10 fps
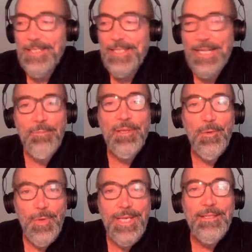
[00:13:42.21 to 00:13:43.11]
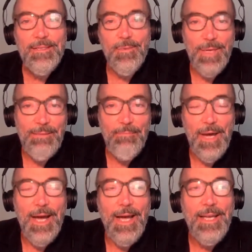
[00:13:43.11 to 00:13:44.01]
And a couple of weeks went
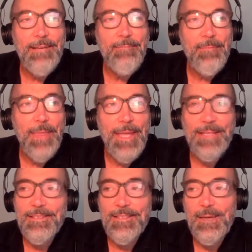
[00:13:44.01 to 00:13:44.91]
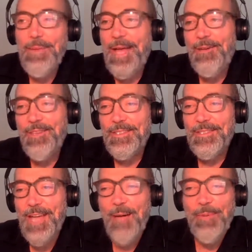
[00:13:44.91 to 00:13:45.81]
by, and somehow the
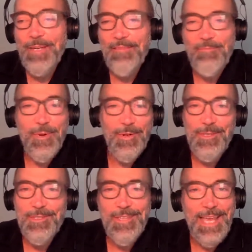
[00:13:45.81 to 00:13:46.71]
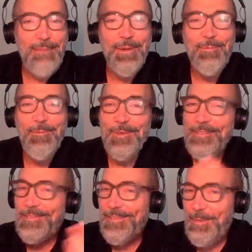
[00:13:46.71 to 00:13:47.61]
topic of birds came up with
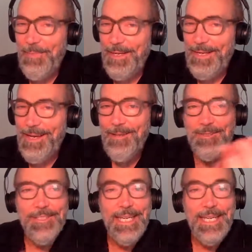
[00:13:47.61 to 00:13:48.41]
somebody else.